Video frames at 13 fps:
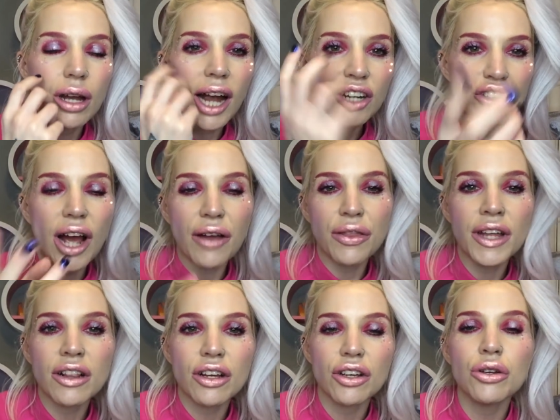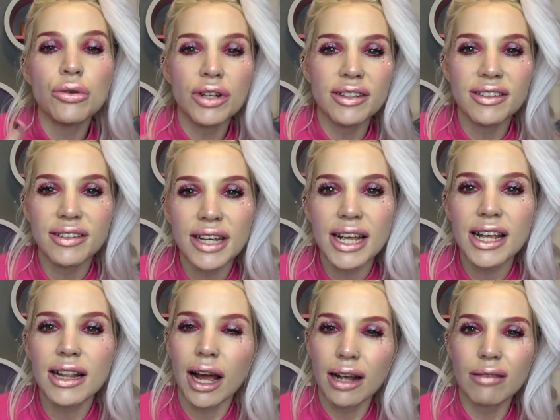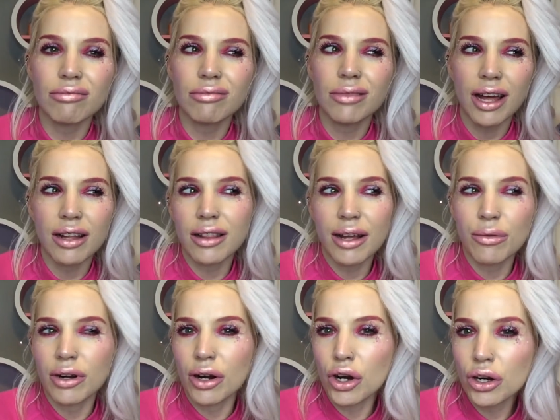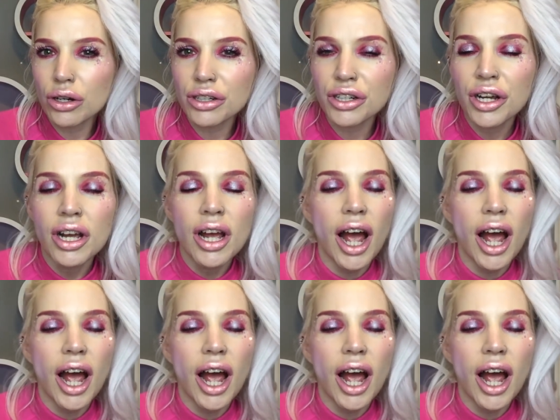I think that you can see, like, that they were good.